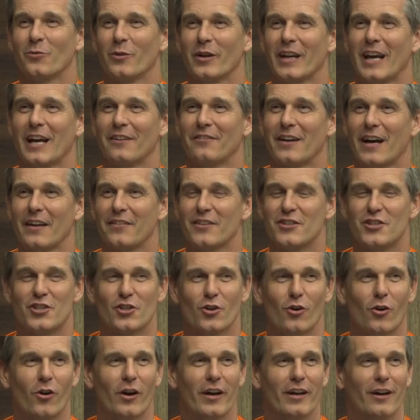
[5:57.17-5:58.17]
we have had the
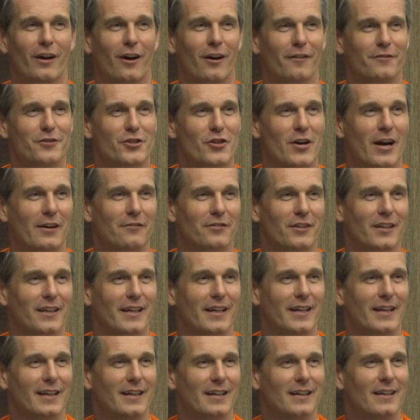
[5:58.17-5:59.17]
joy of
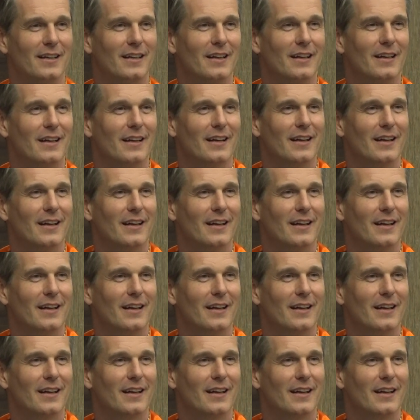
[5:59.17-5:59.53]
travelling